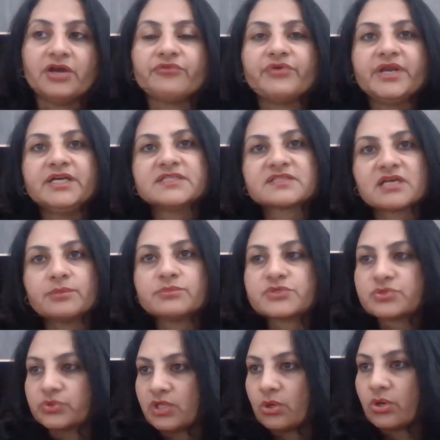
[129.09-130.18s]
When it's come
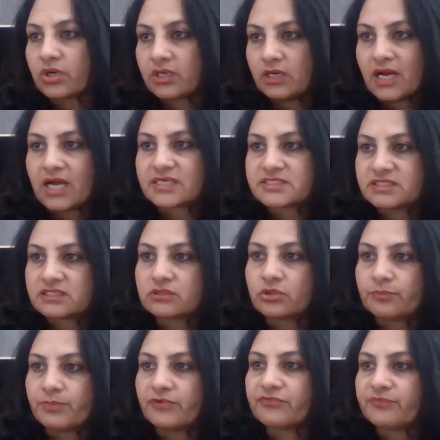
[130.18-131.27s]
to the larger
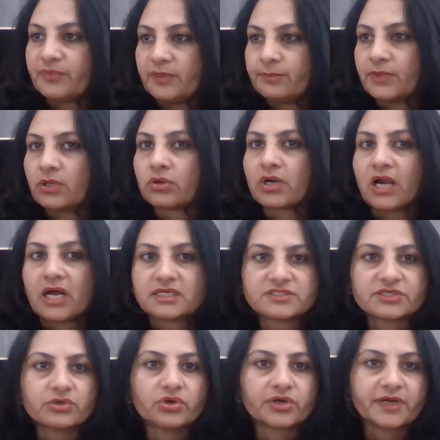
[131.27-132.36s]
group of people or
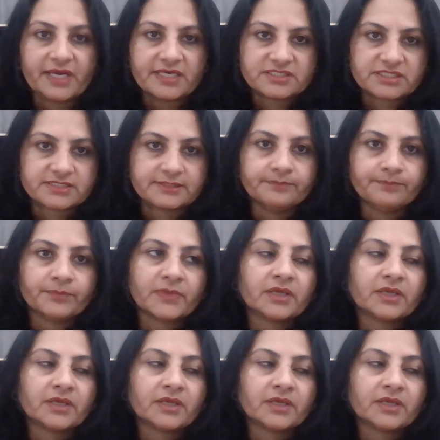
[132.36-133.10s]
larger organization,